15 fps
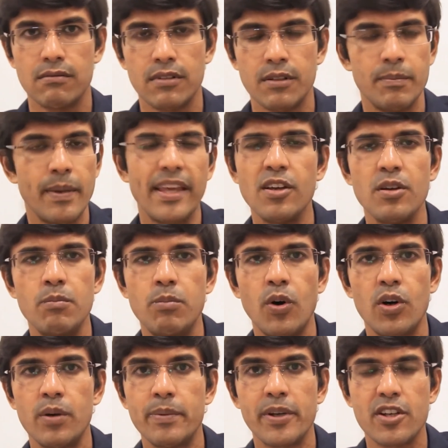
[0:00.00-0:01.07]
making you
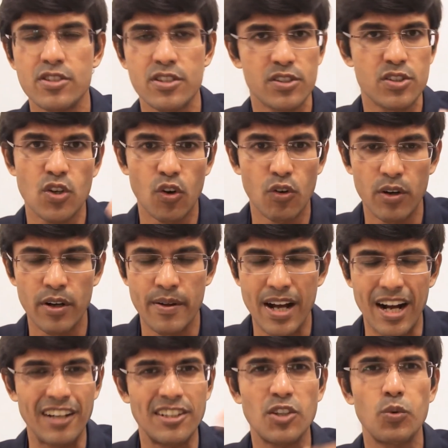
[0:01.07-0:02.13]
bored because it's
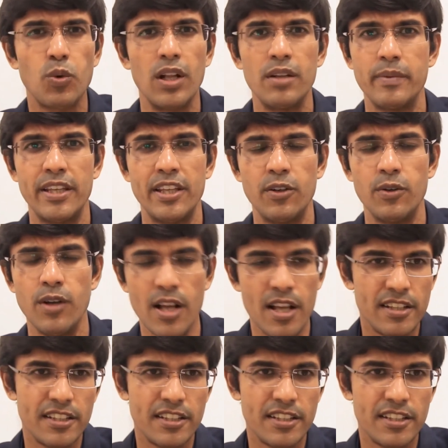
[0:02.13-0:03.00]
underwhelming you,